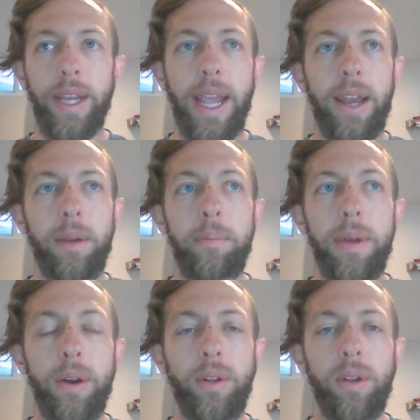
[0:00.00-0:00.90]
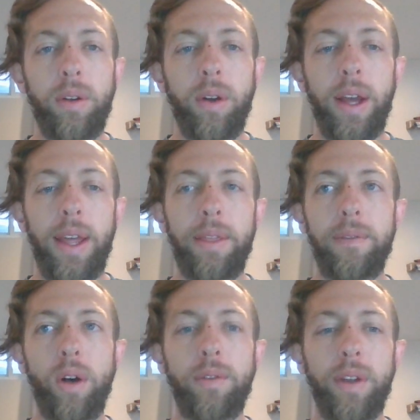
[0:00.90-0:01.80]
Canyon Mill and the
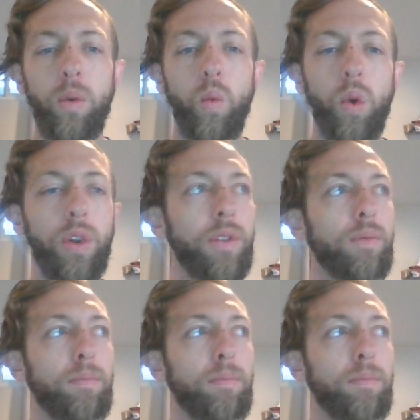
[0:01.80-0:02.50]
Velvet Wood